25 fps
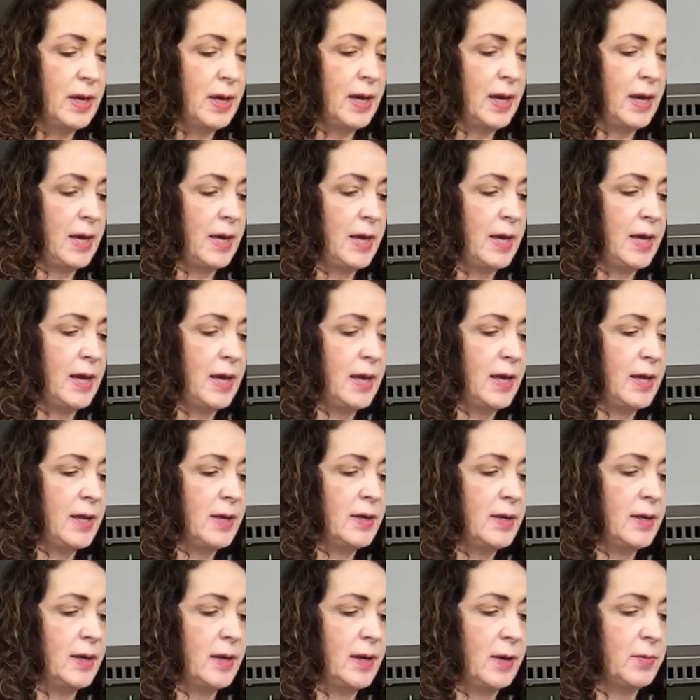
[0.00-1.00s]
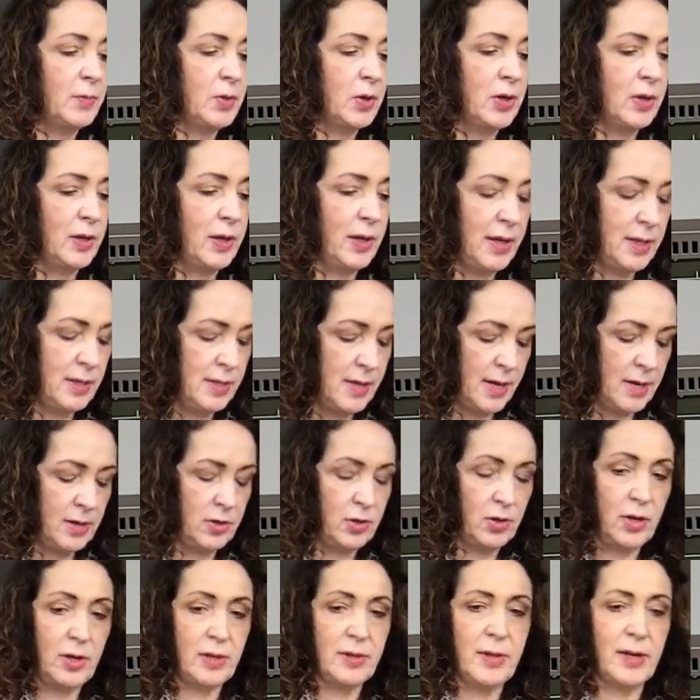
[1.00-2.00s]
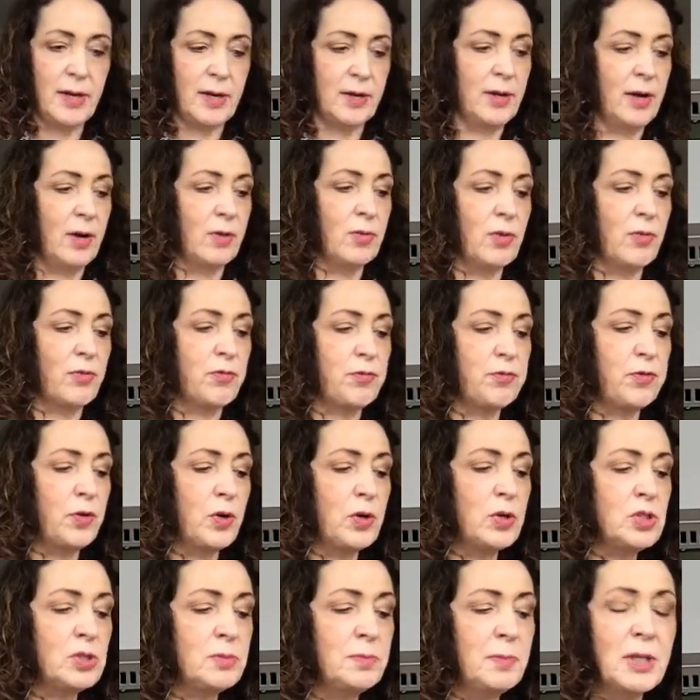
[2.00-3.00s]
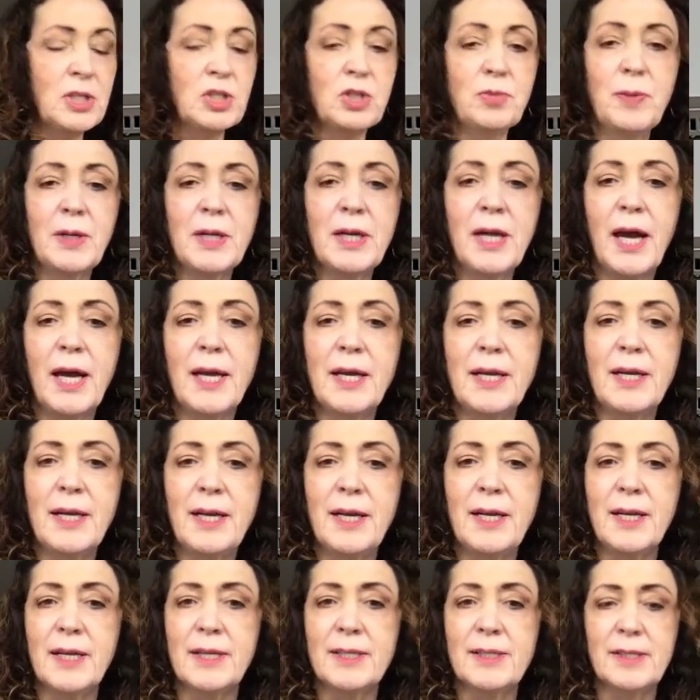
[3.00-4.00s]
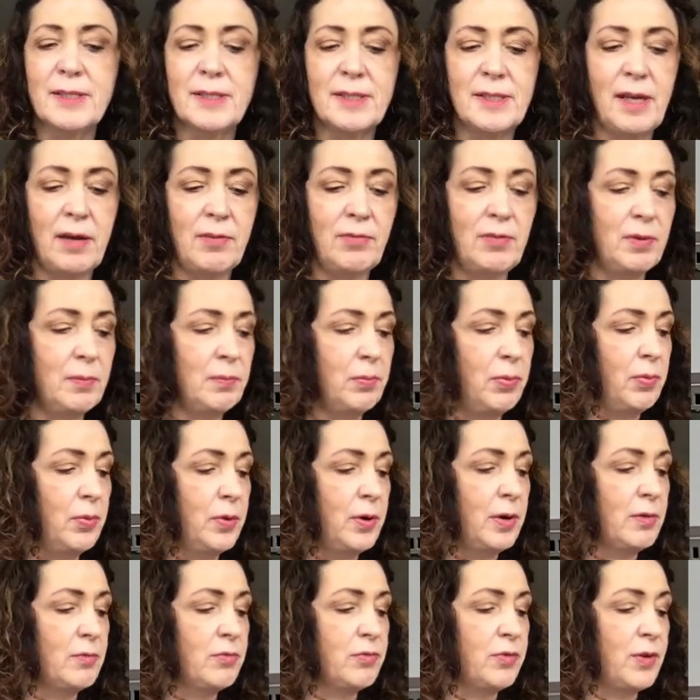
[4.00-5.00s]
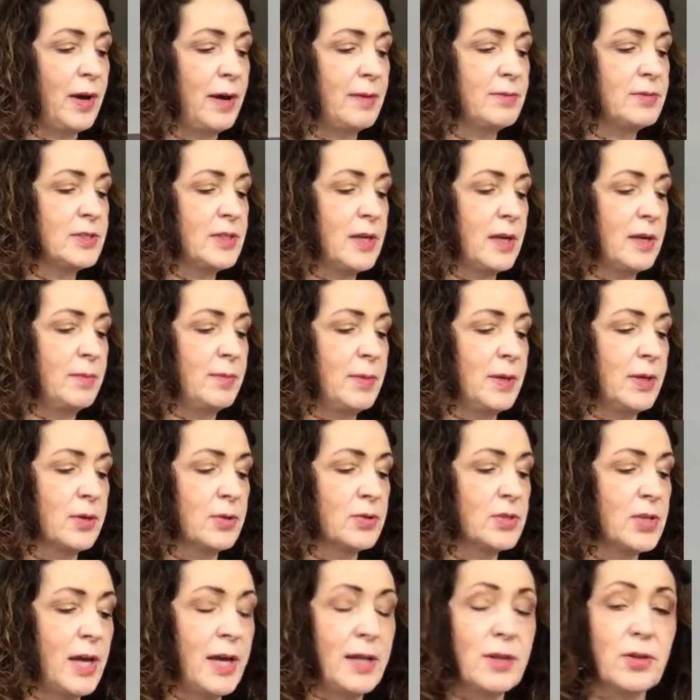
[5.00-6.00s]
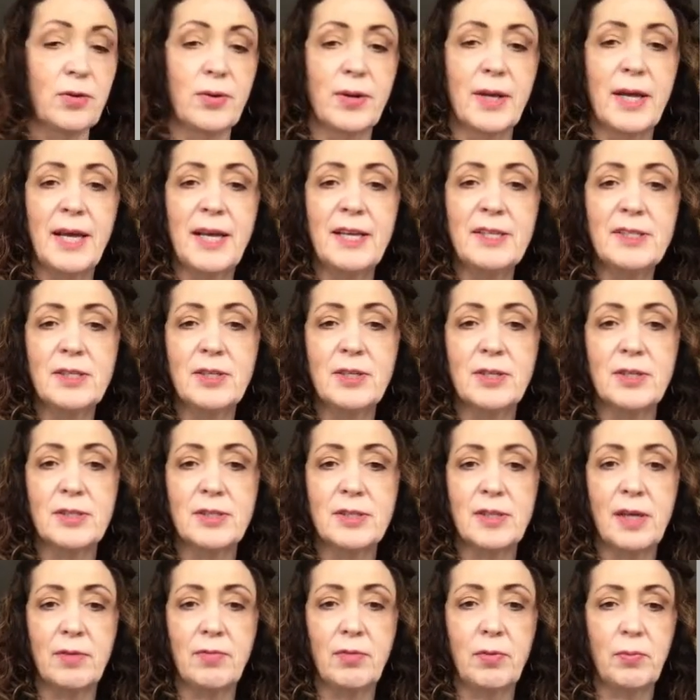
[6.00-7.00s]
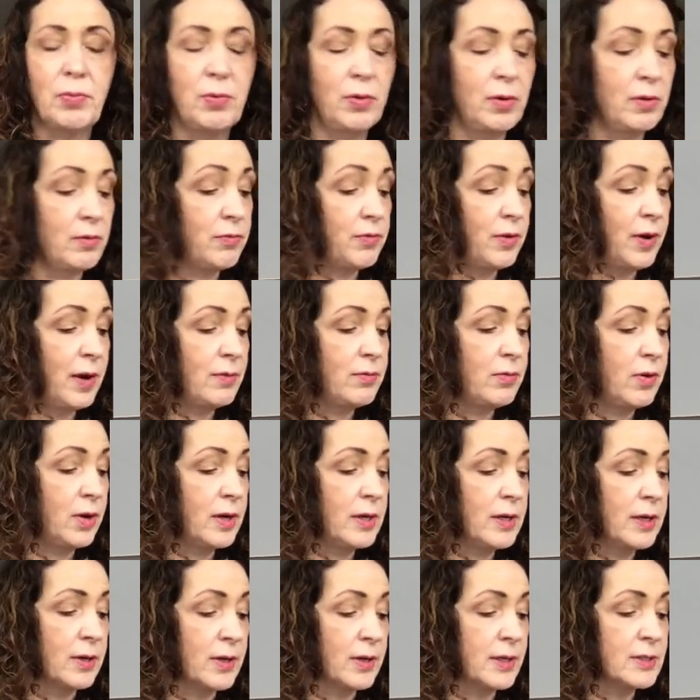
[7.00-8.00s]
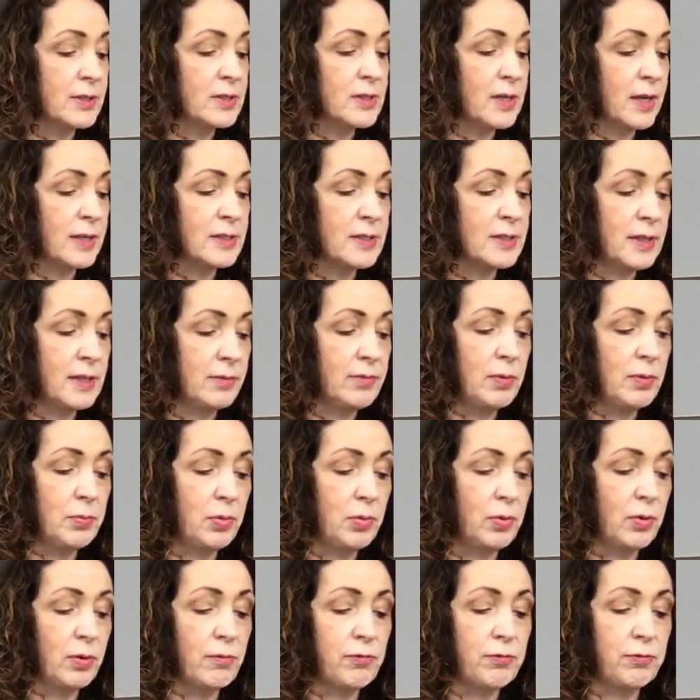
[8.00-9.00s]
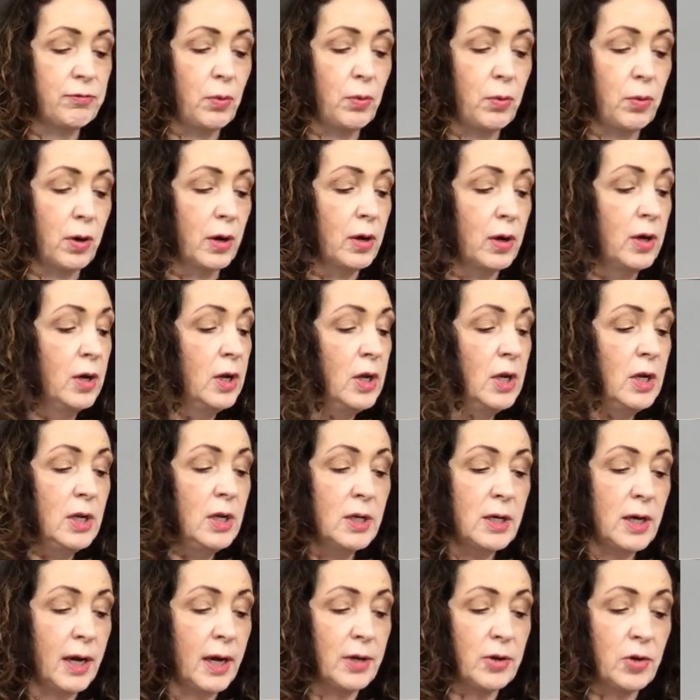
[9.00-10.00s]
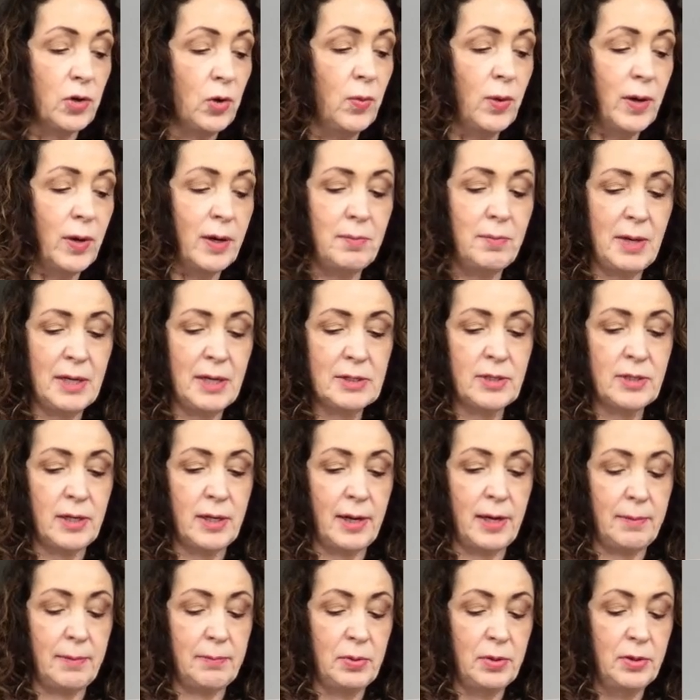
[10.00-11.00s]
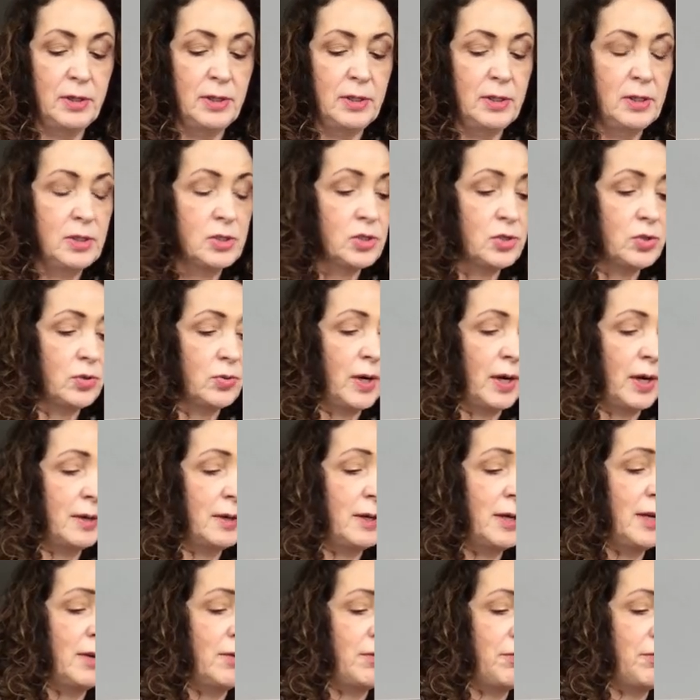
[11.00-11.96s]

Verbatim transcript: And I'm going to lay that on there. Now the first measurement I need is 7.5 centimeters, and there isn't a 7.5 on here. It's like 7.4. I don't want to mess it up. So I need